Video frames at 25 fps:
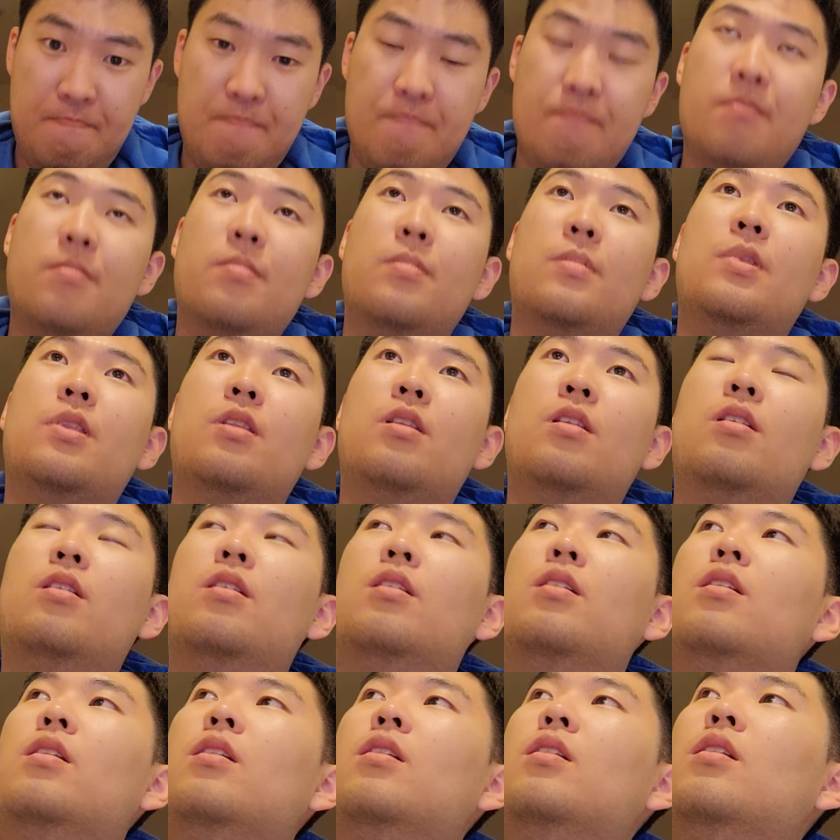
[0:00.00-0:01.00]

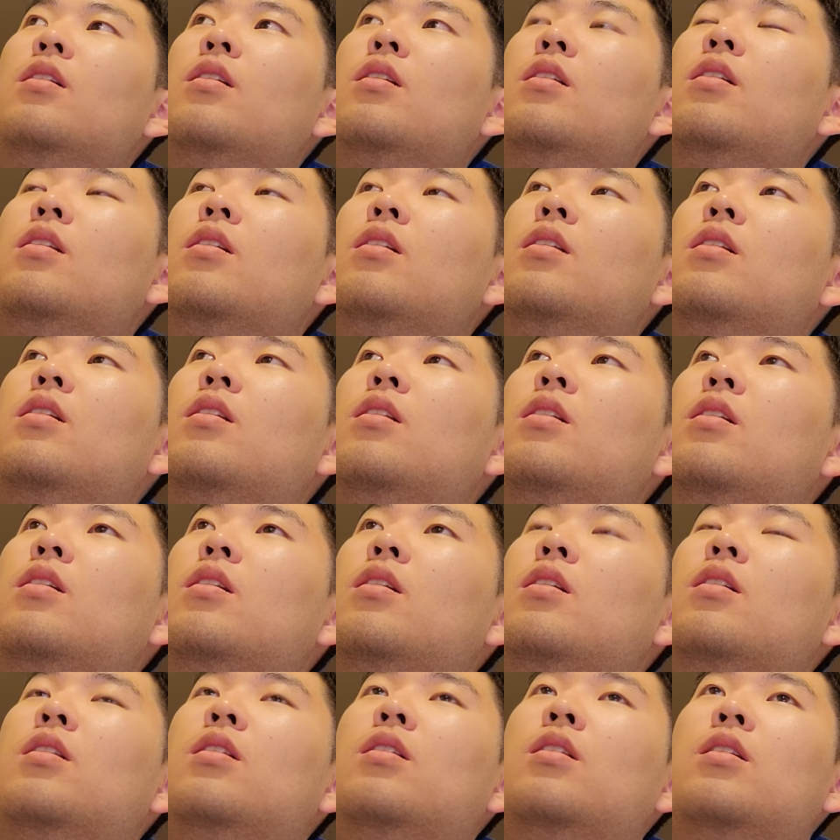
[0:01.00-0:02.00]

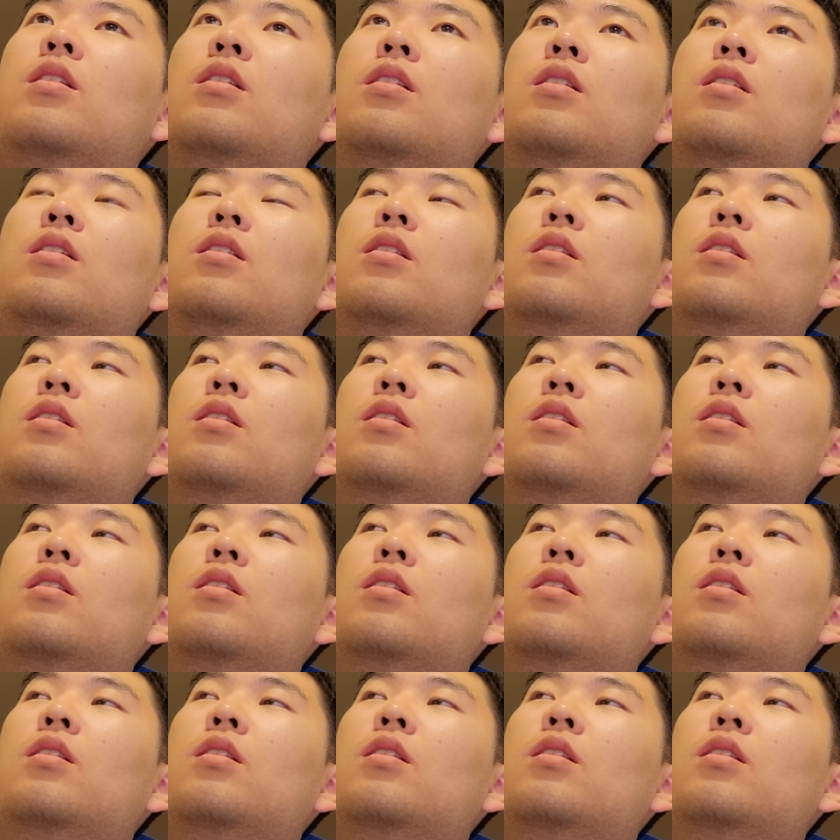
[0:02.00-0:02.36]
Nothing is said.